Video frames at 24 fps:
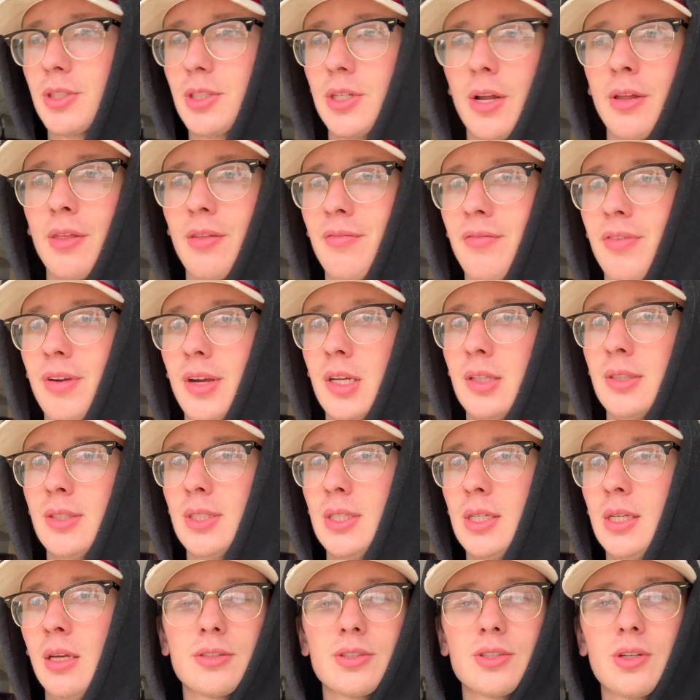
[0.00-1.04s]
nothing
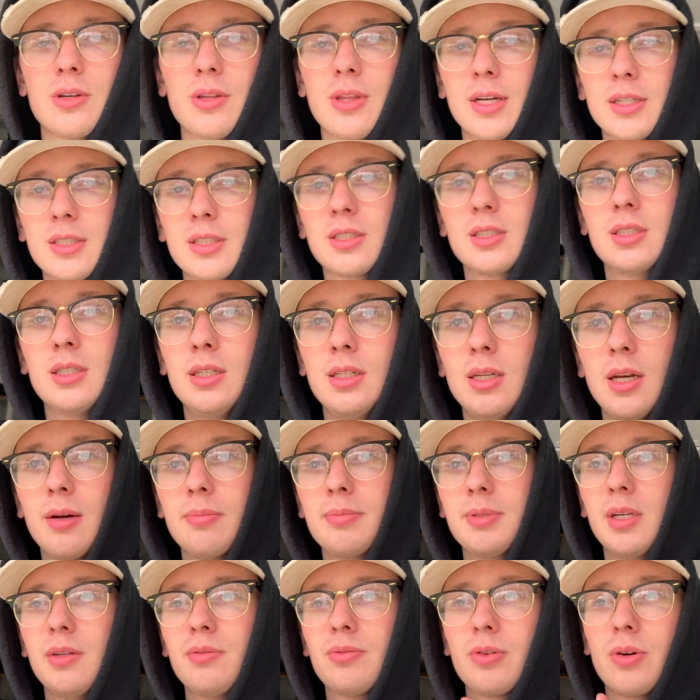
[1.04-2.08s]
fancy so that's the
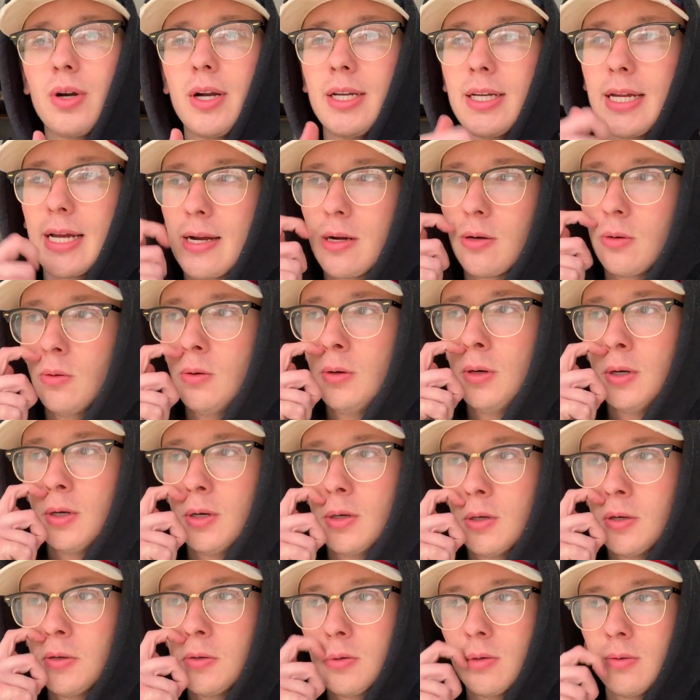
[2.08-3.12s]
update for right now
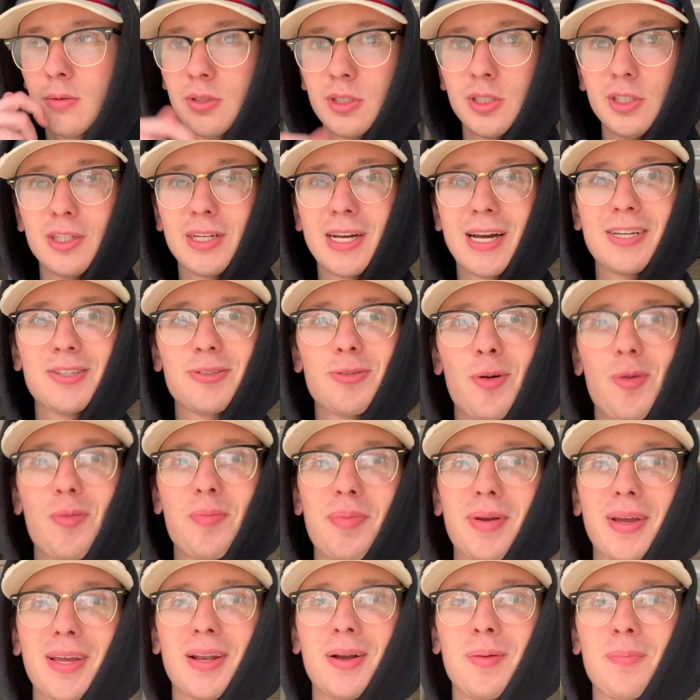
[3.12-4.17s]
see you guys when I'm
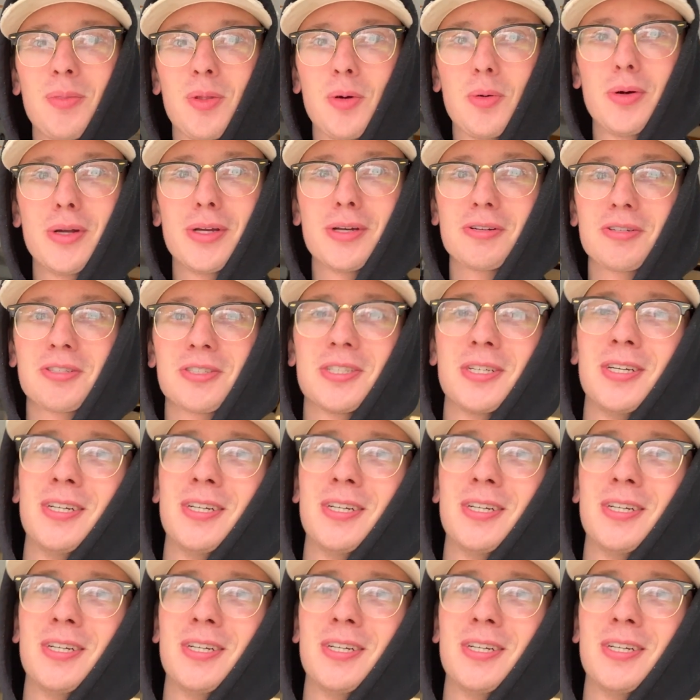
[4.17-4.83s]
picking up the wheels.